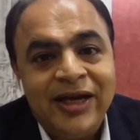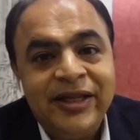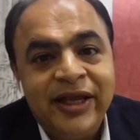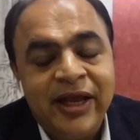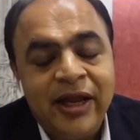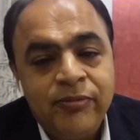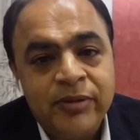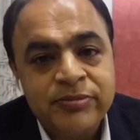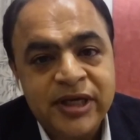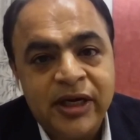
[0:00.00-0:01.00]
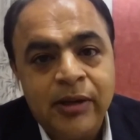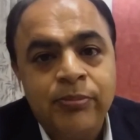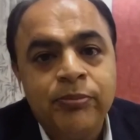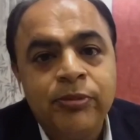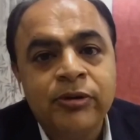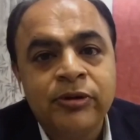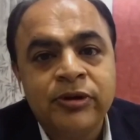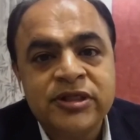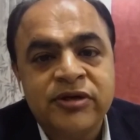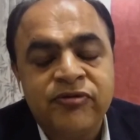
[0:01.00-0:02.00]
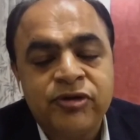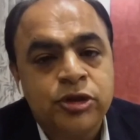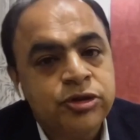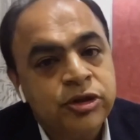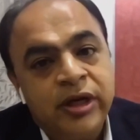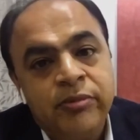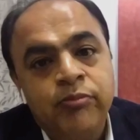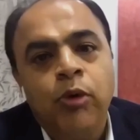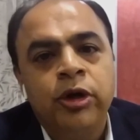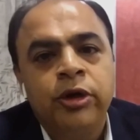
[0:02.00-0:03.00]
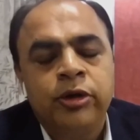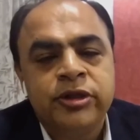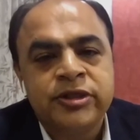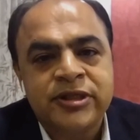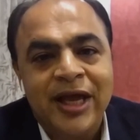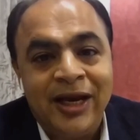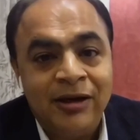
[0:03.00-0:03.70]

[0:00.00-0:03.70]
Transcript: and they helped them set up this infrastructure and monitor this.